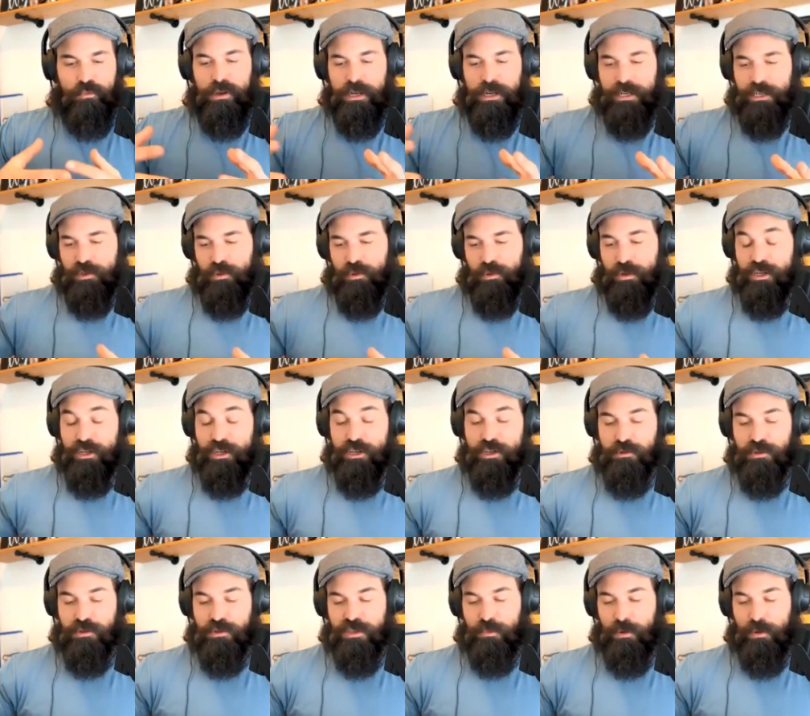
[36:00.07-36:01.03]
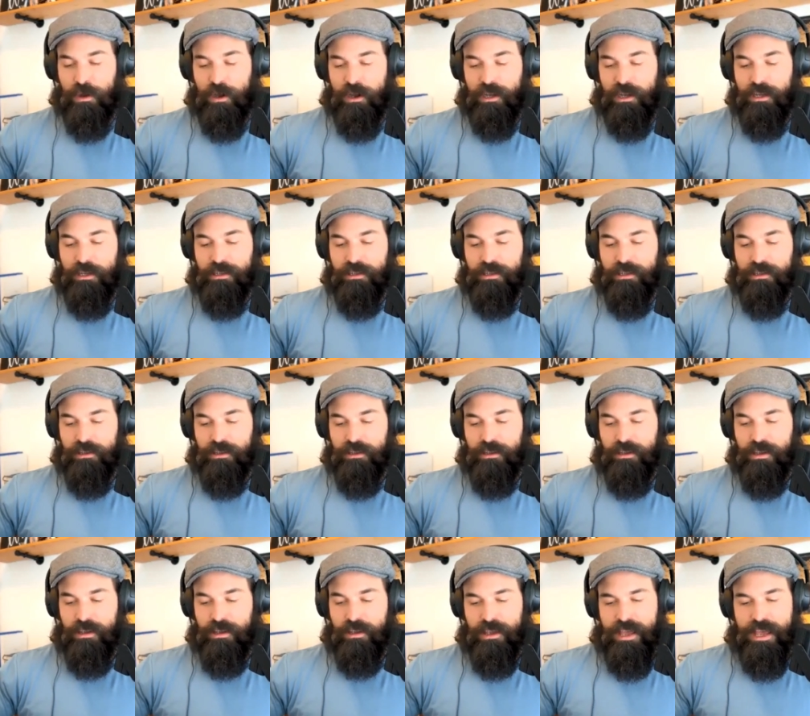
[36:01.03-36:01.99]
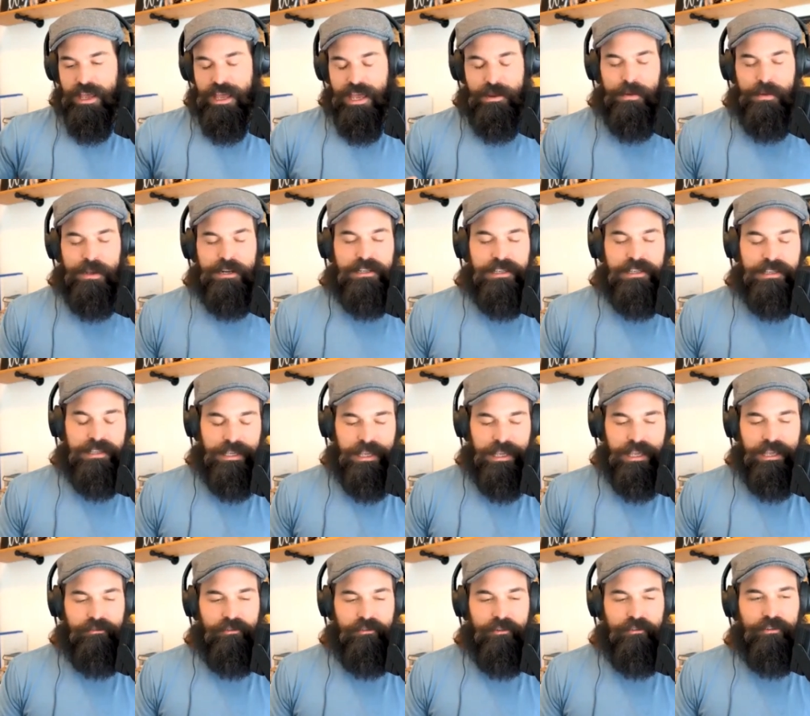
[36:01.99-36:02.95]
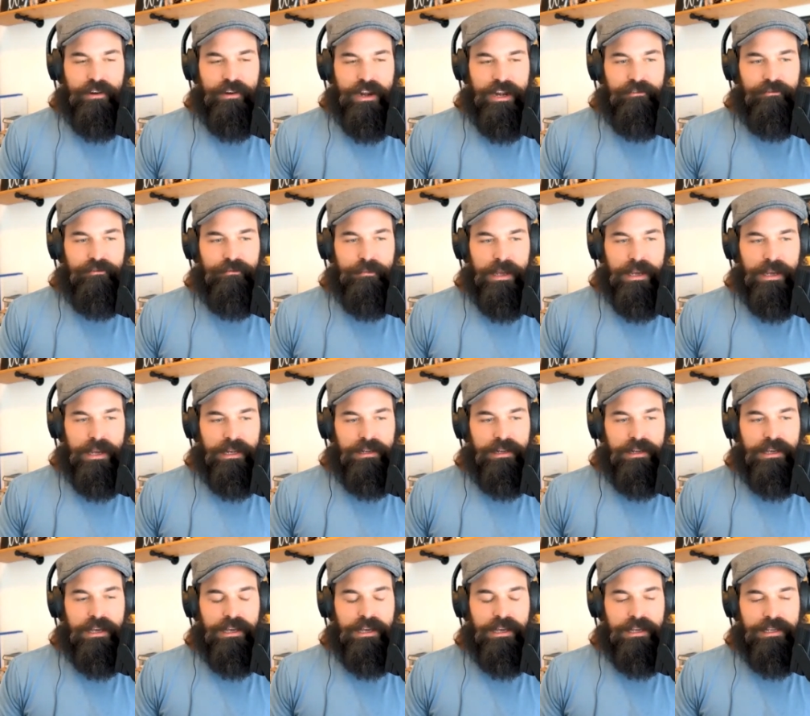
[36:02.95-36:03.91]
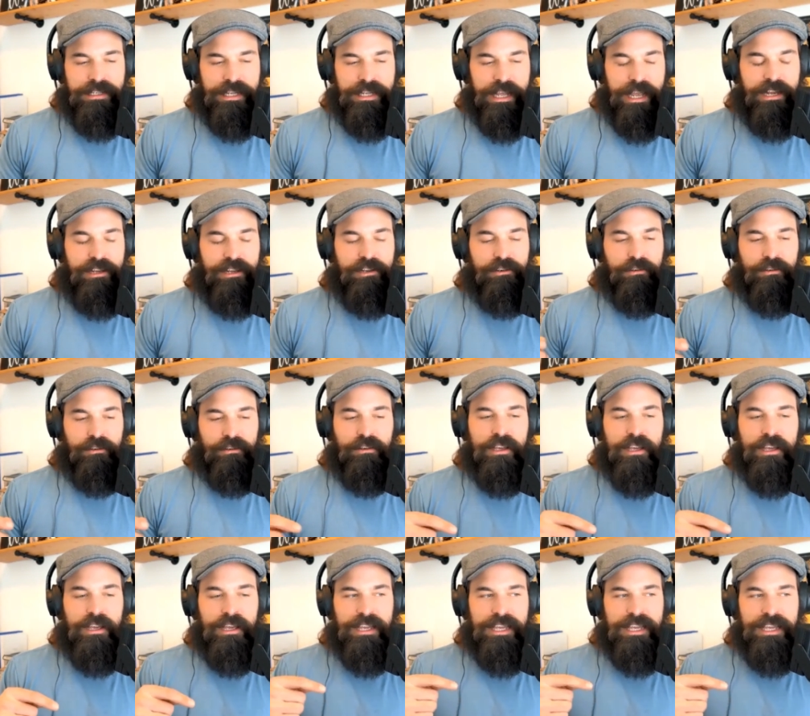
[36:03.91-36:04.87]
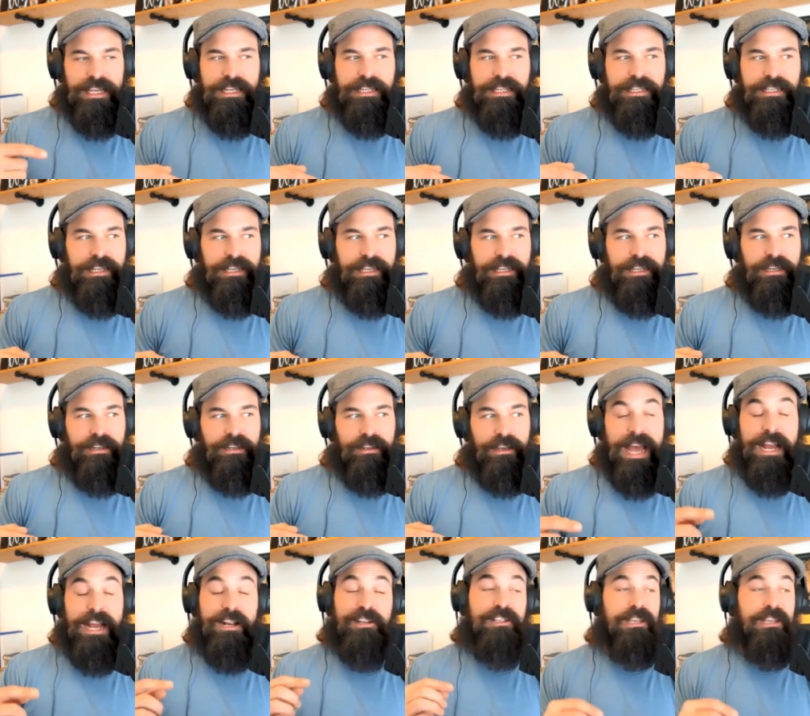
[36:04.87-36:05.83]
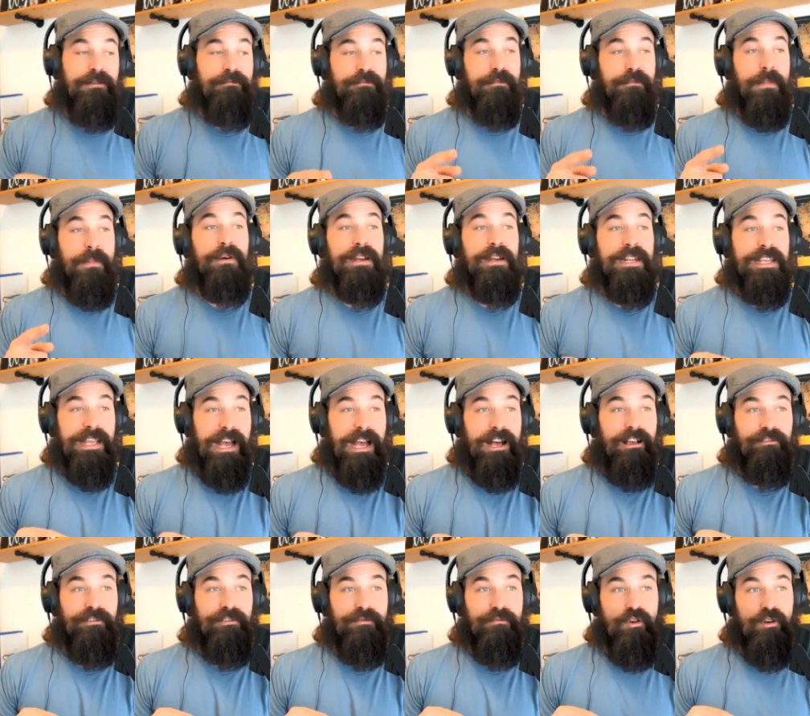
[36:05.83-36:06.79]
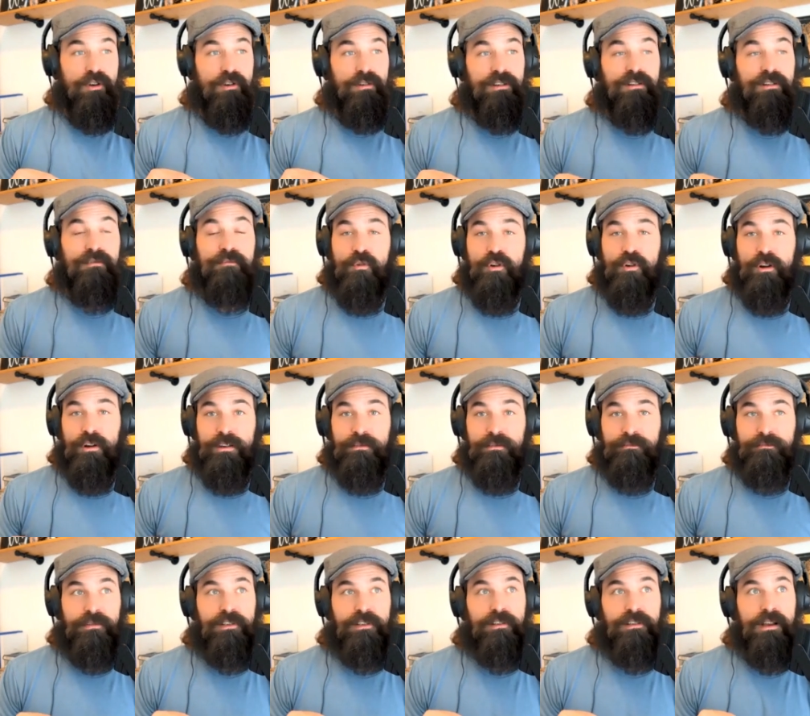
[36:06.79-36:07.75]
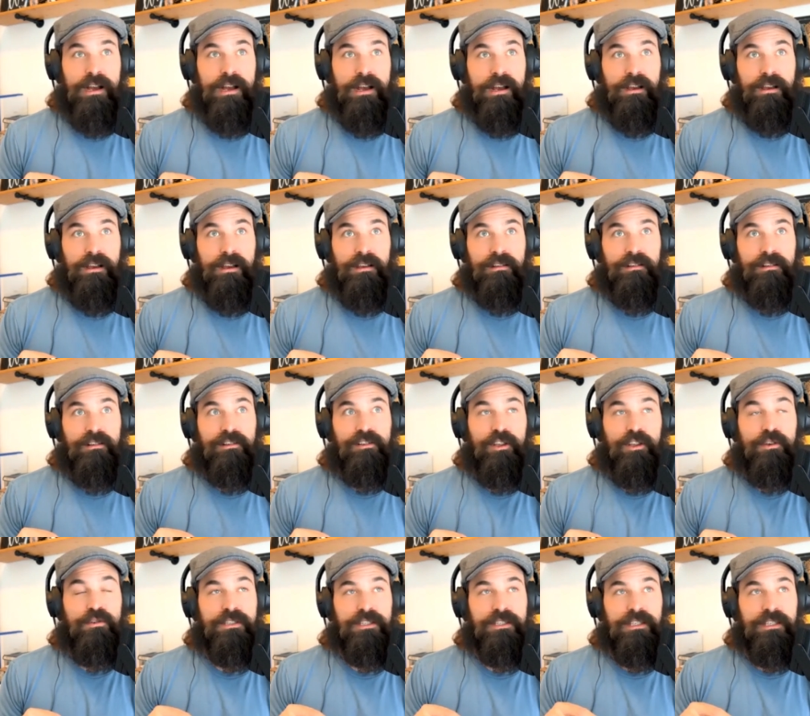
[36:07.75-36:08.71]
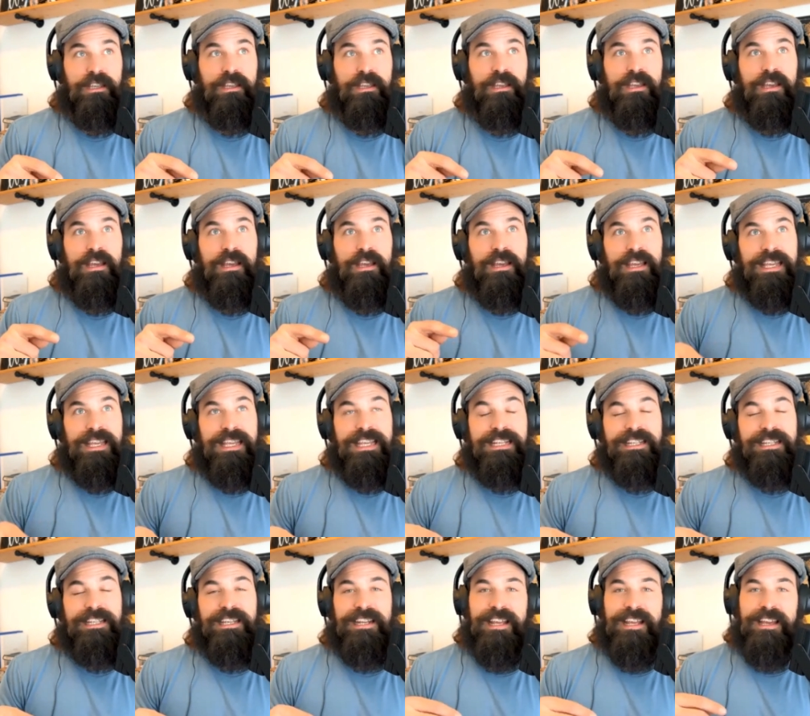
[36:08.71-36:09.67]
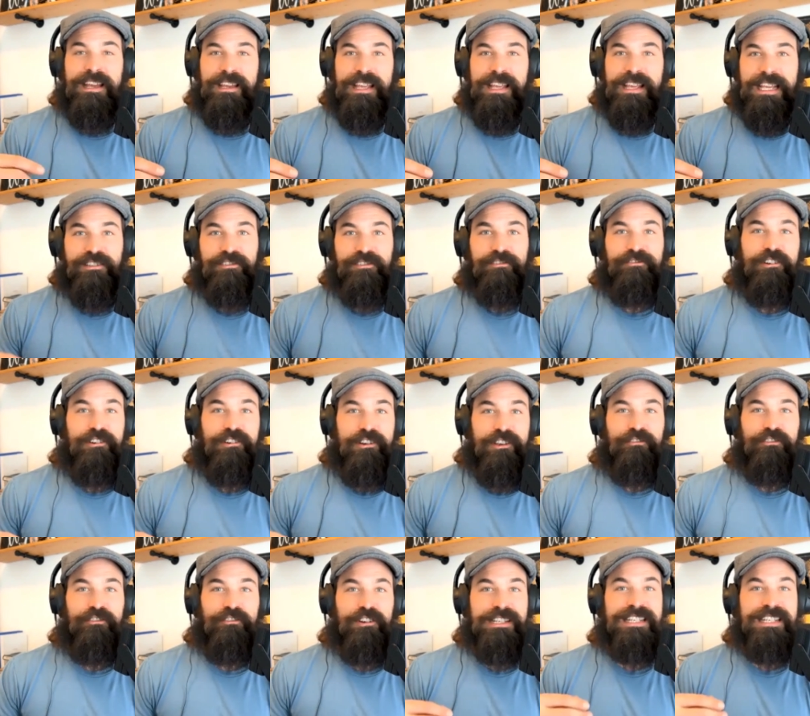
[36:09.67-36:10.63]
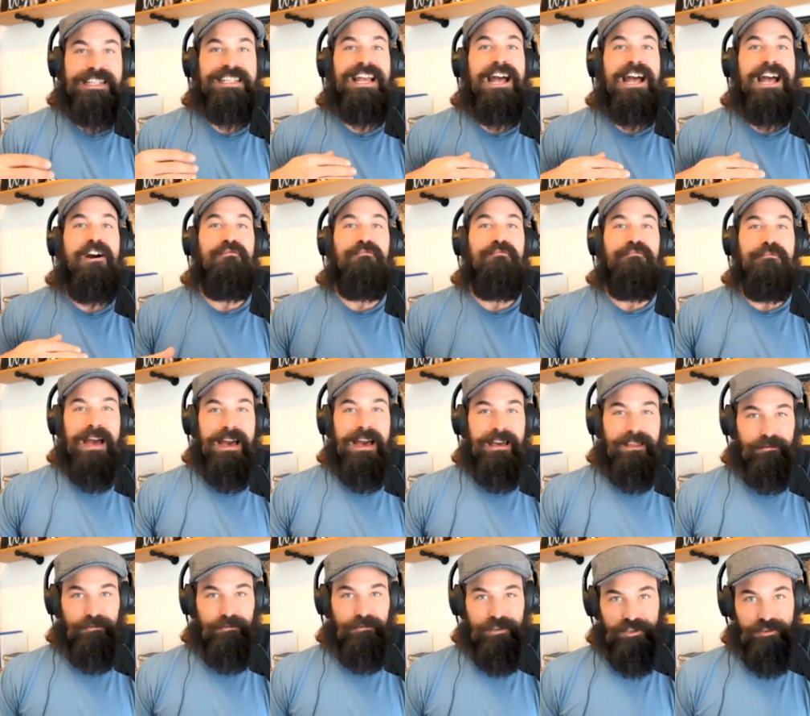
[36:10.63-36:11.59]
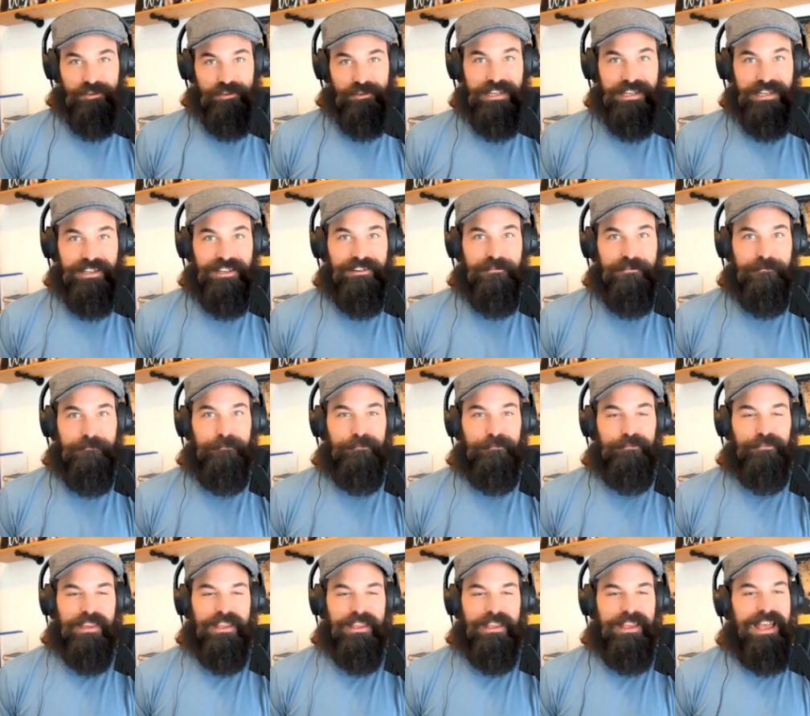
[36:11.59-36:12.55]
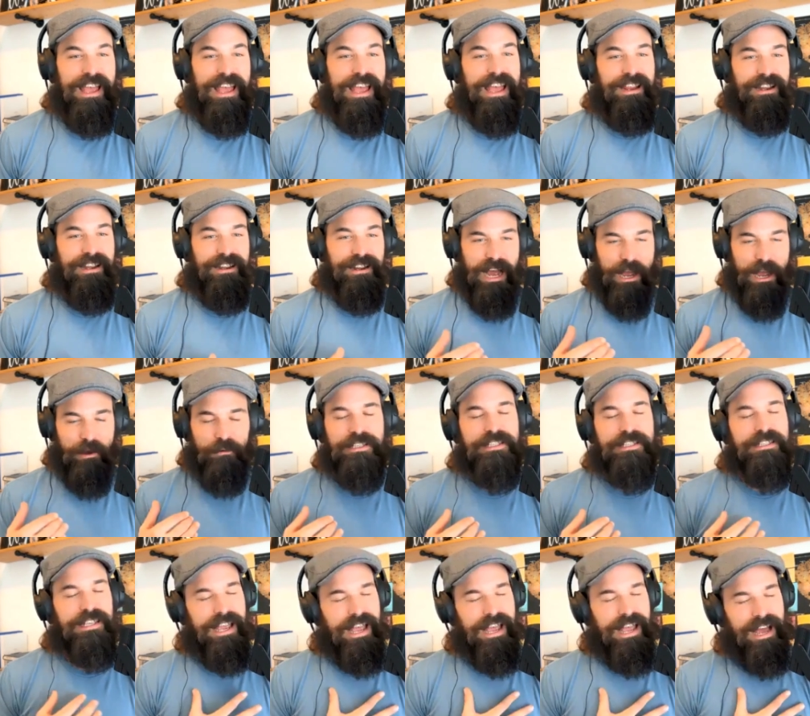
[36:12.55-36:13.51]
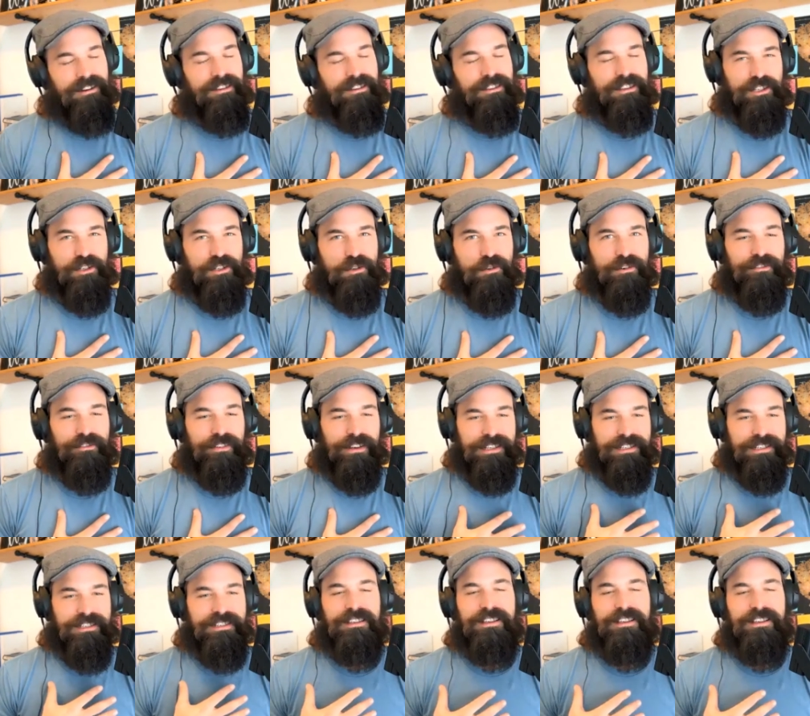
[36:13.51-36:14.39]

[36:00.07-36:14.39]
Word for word: into a new spot. And I'm actually thinking of a friend of mine, uh, Daniel. He did actually my buddy Calvin more more uh, closely. He did his very first sound bath retreat, and I would say out of the two of us,